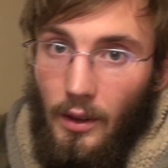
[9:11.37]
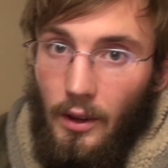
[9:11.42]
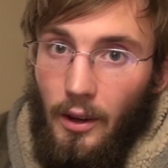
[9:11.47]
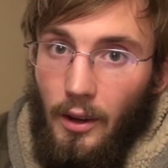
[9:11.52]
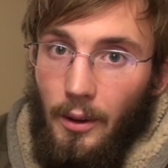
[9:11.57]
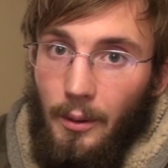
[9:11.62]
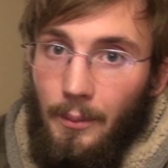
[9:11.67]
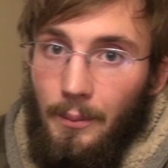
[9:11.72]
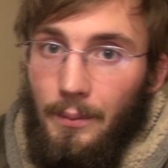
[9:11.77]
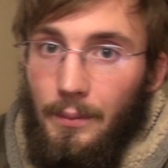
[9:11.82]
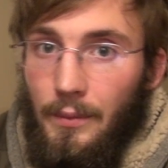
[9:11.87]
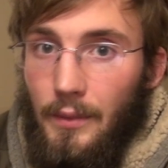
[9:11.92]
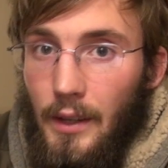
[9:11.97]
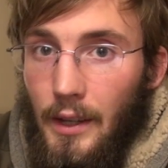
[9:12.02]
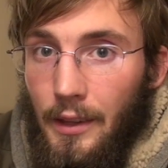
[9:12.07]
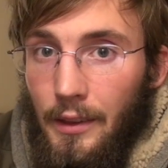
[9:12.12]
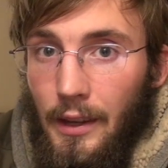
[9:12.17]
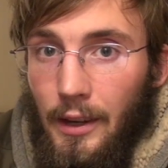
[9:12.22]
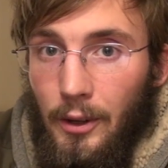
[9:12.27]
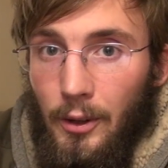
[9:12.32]
um,
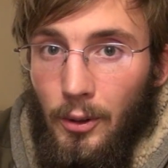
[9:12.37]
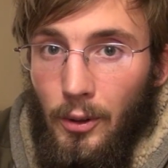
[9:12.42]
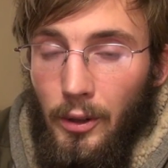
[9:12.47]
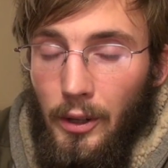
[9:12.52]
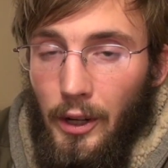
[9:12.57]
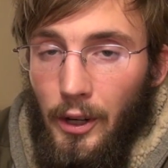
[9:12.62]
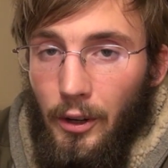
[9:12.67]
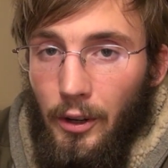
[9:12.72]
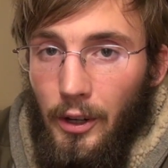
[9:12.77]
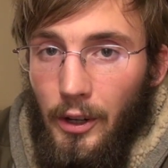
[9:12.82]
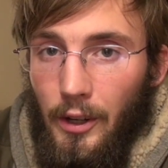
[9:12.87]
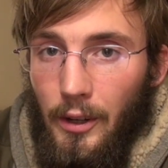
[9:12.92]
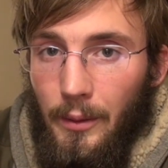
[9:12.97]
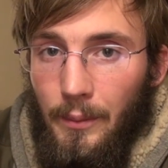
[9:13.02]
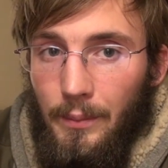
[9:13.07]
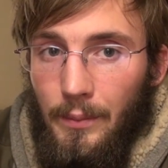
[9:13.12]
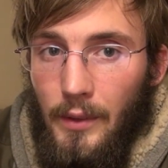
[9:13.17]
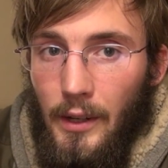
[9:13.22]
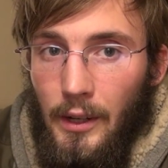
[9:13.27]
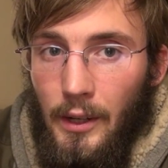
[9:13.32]
in that whole
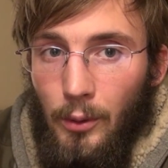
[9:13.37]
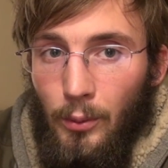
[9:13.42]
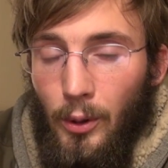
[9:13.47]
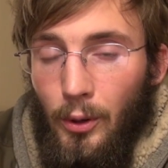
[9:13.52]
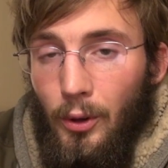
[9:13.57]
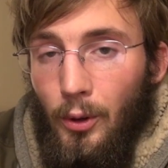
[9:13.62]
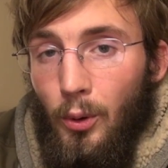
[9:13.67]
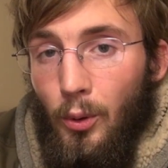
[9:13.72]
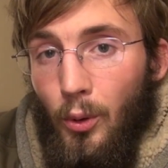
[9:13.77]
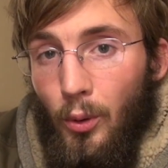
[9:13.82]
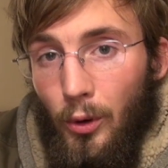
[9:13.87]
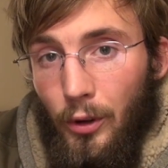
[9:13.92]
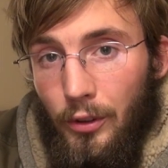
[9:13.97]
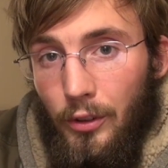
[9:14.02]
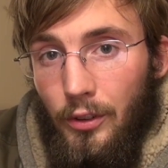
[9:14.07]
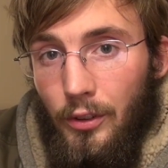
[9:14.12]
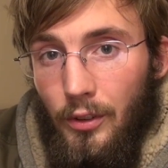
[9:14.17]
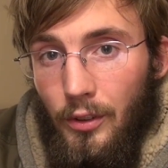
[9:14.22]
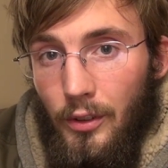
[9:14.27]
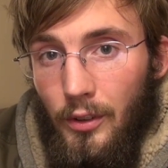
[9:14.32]
area and he rode a
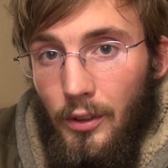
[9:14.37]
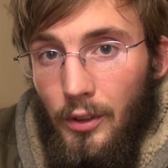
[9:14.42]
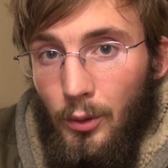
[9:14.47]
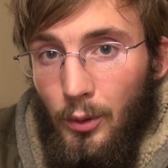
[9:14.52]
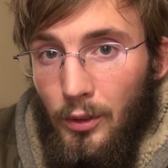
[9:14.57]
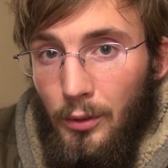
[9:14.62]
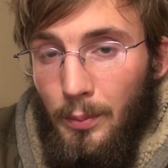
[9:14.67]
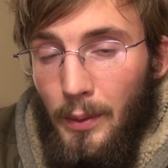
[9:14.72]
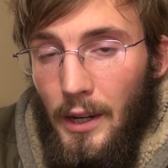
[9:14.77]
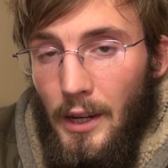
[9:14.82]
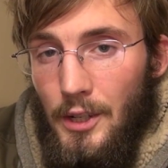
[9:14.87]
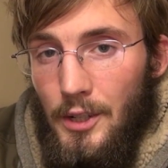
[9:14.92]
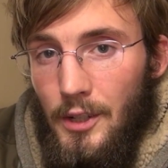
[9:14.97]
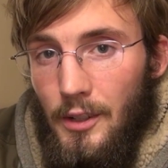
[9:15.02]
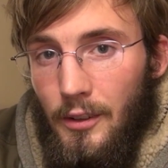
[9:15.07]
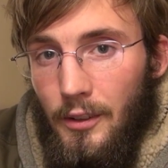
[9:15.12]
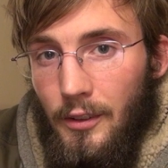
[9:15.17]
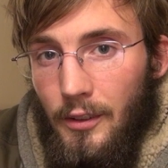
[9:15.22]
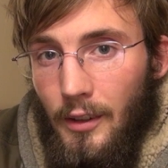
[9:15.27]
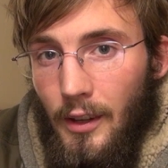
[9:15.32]
horse to his
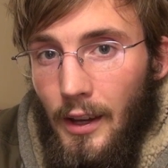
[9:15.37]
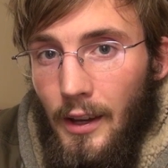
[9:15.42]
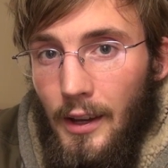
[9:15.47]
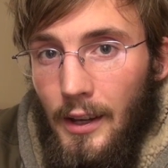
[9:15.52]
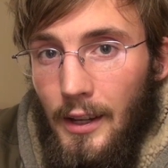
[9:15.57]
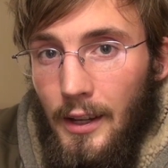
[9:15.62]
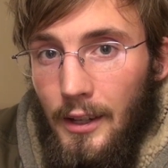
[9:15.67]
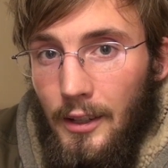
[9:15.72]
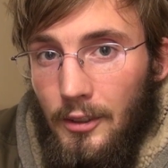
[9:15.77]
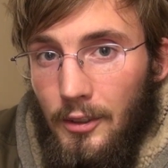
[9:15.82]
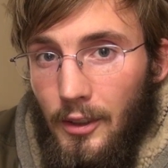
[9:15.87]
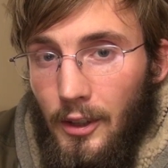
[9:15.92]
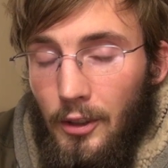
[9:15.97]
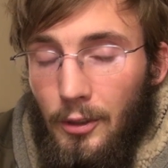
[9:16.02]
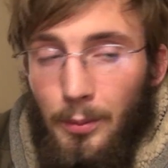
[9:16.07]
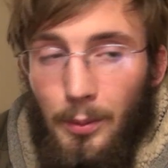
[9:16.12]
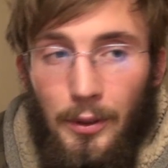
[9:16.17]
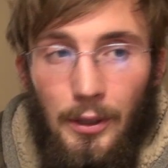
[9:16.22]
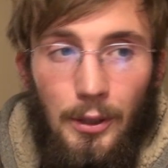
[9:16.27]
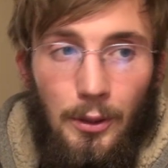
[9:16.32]
patients. So that
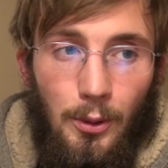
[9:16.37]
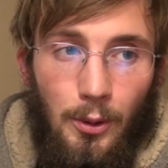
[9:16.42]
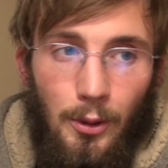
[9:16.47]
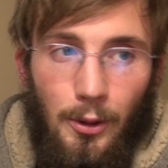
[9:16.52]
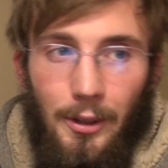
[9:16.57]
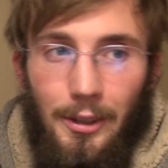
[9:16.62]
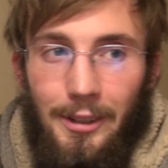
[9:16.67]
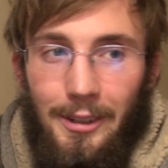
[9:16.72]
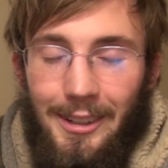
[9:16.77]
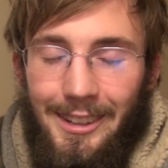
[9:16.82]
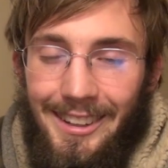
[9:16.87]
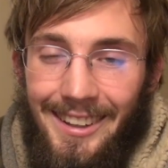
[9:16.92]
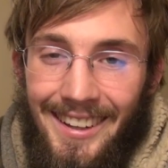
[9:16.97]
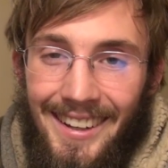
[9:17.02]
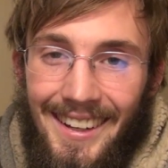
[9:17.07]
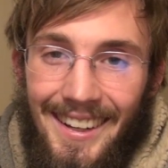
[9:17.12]
was pretty cool.